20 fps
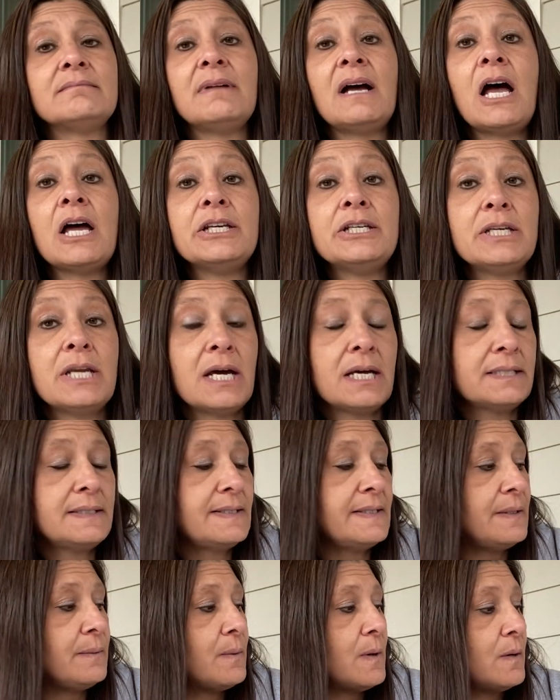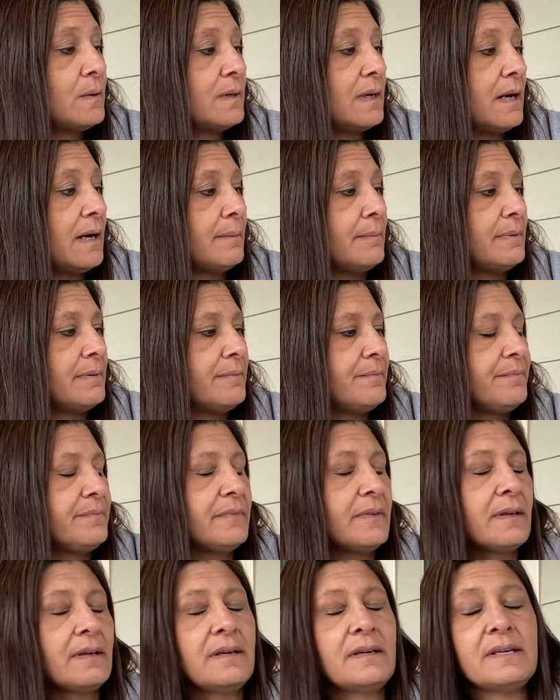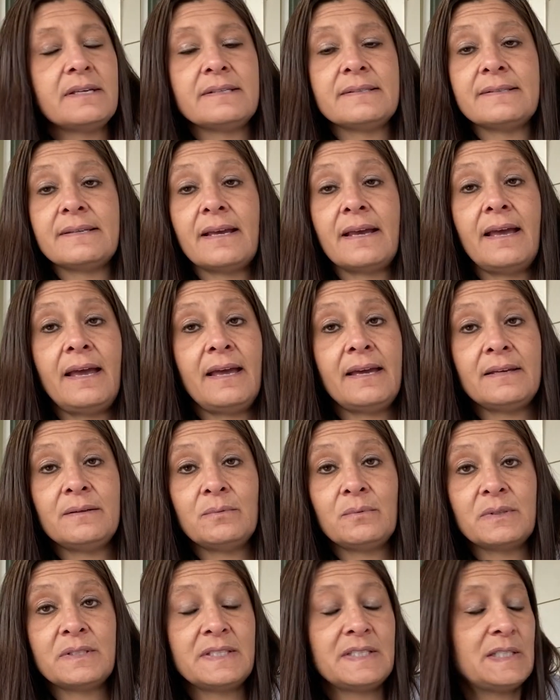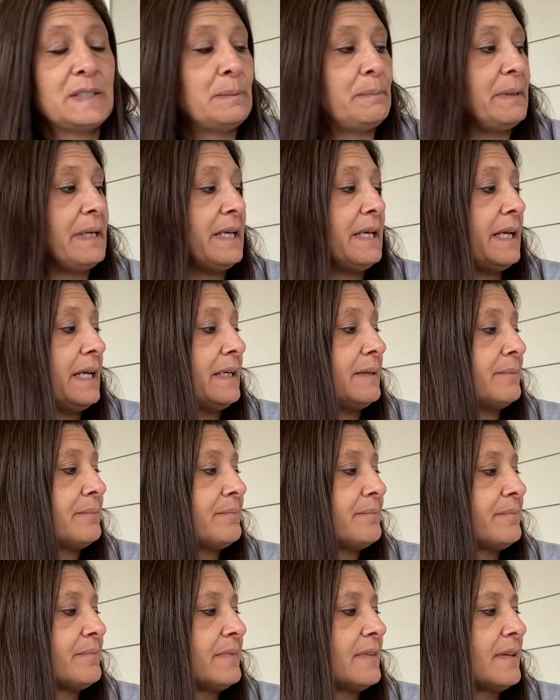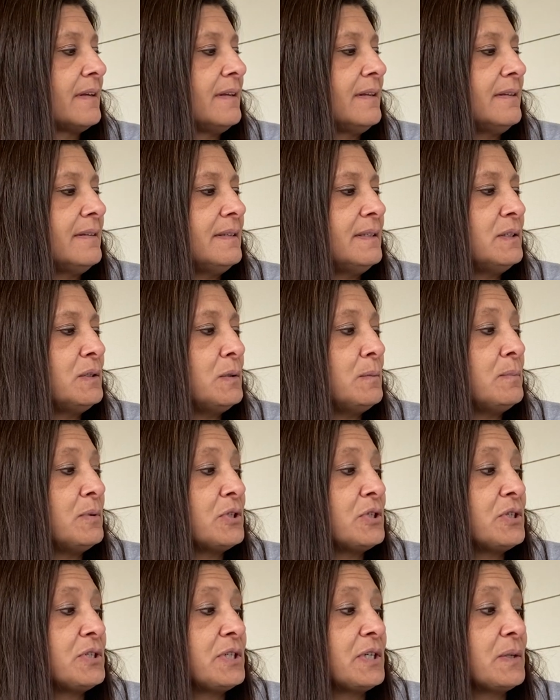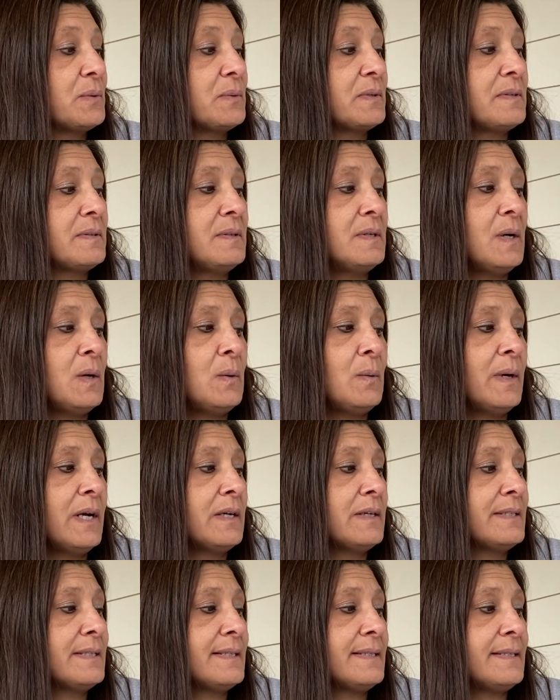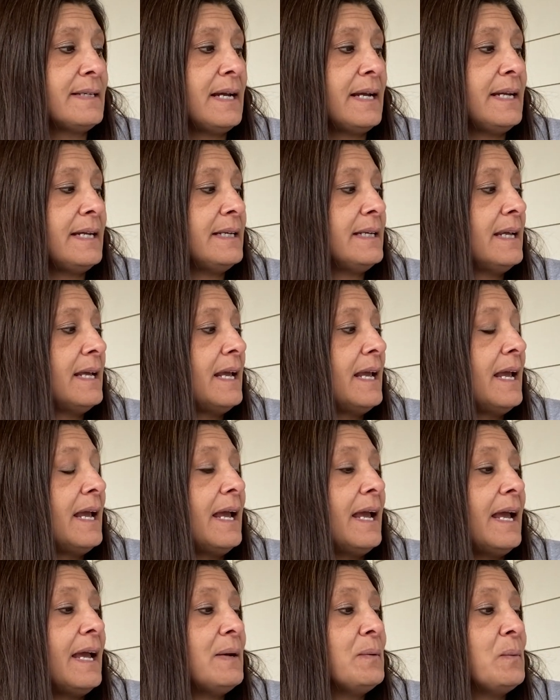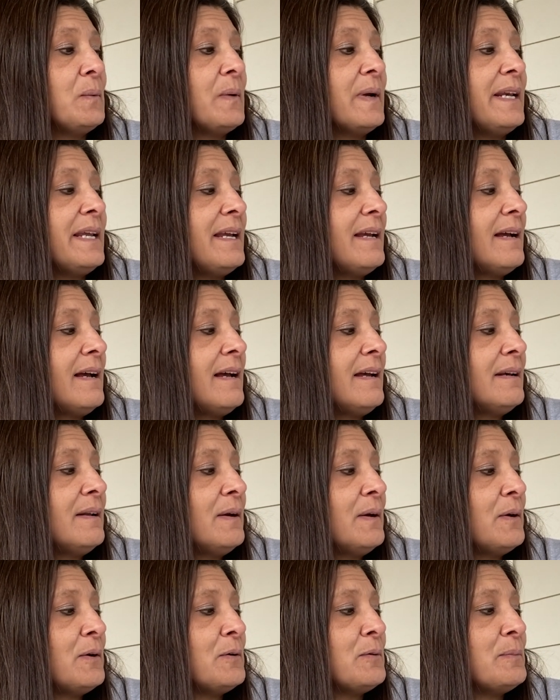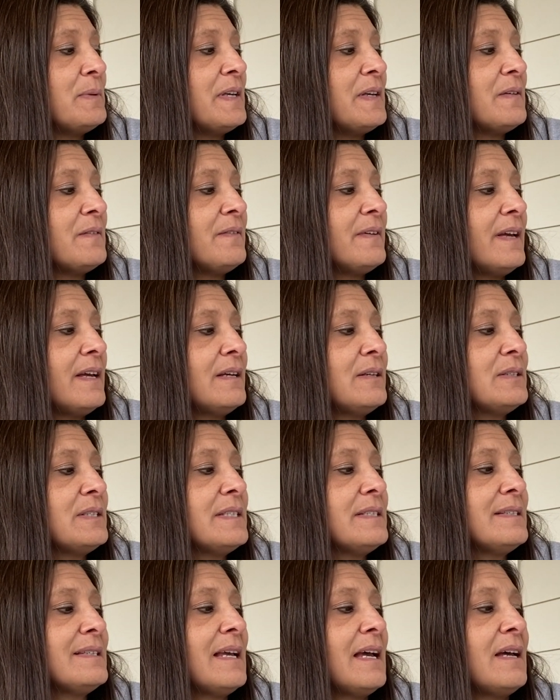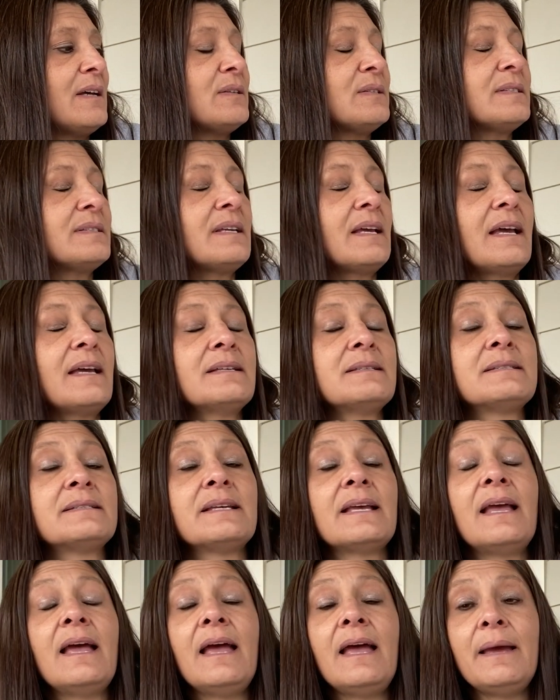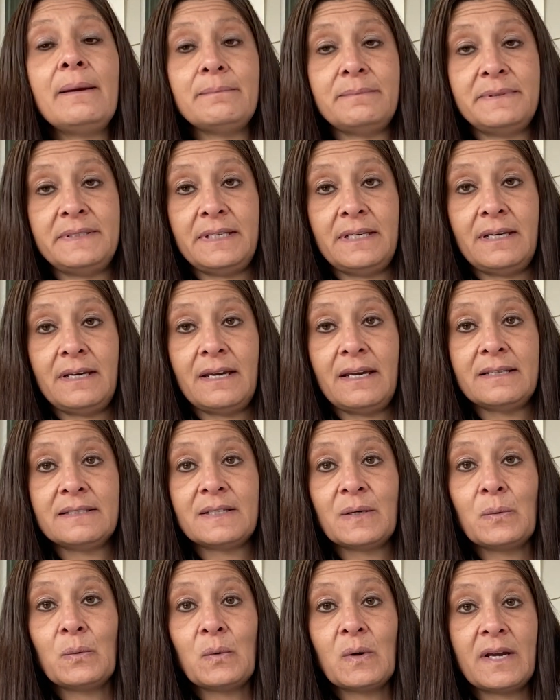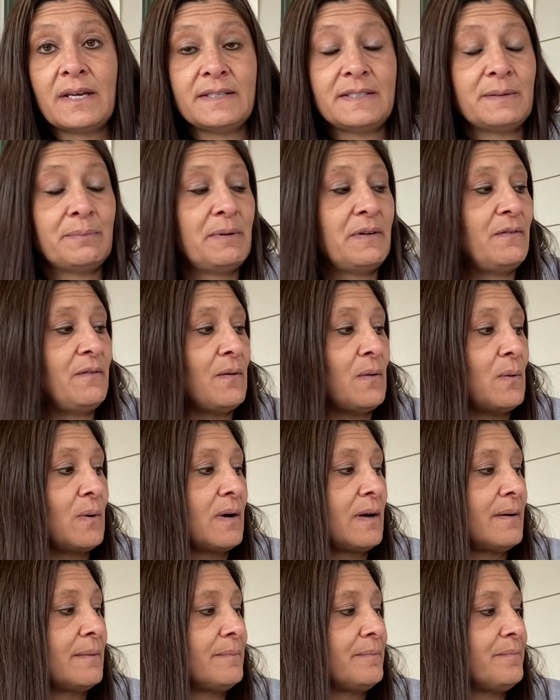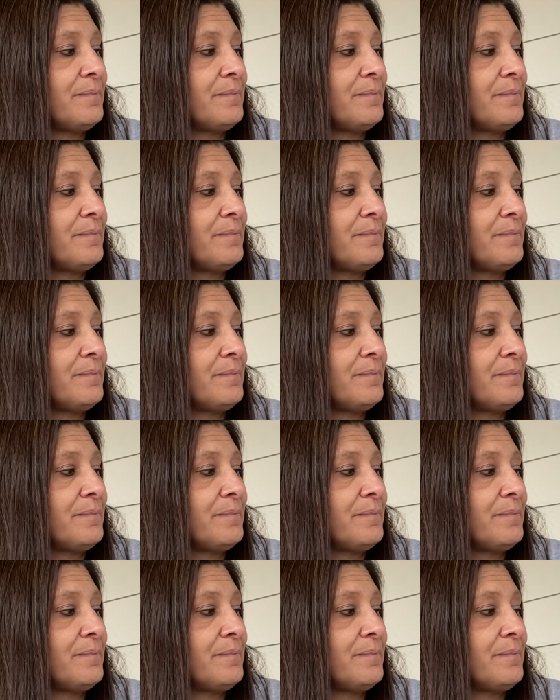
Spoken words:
Anansi woke up. His head was spinning. Little bush deer was nowhere in sight, and when he got home, he found his house as empty as it was before.